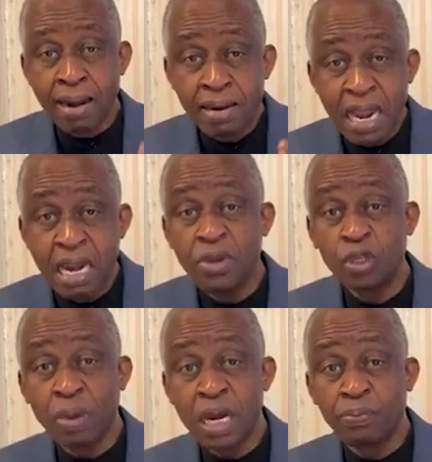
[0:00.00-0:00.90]
And the
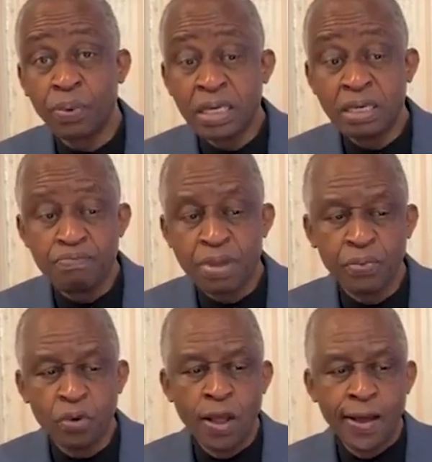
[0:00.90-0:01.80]
enemy is manipulating
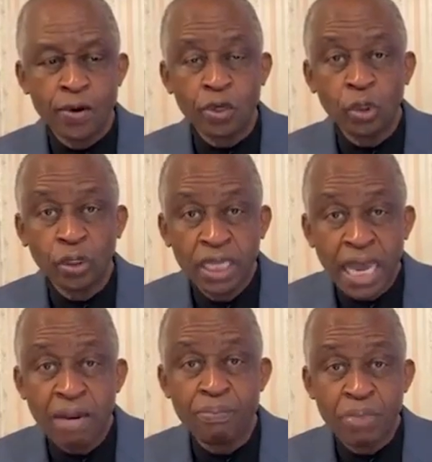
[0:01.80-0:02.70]
people not to
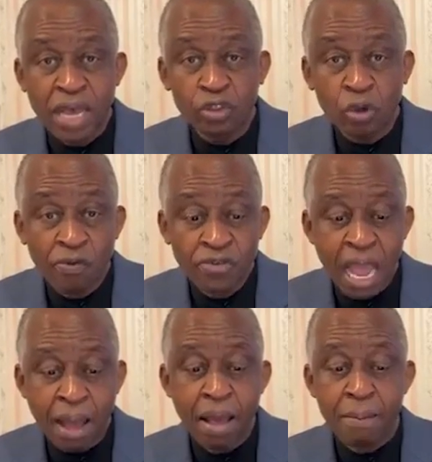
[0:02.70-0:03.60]
get the best
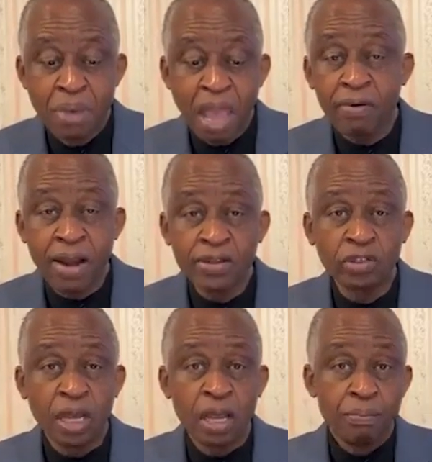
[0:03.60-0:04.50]
of their
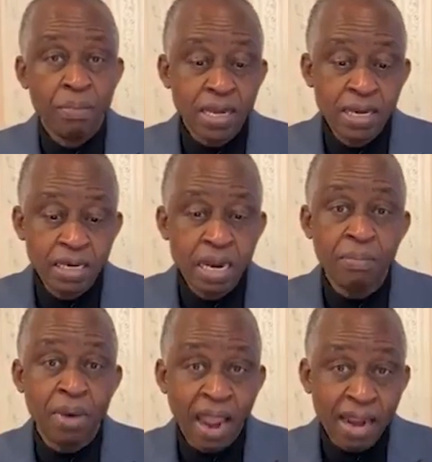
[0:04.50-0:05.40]
parents making
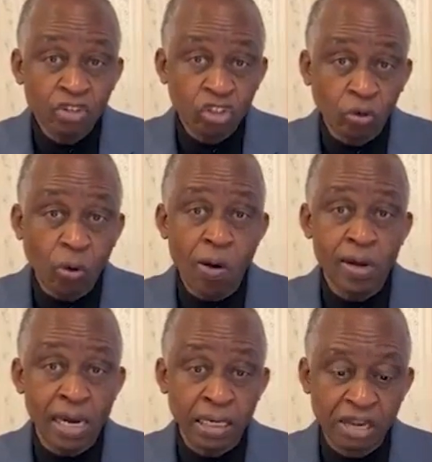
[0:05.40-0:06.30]
them
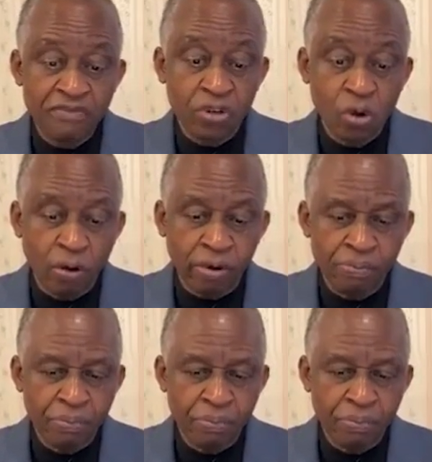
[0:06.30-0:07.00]
headstrong and difficult,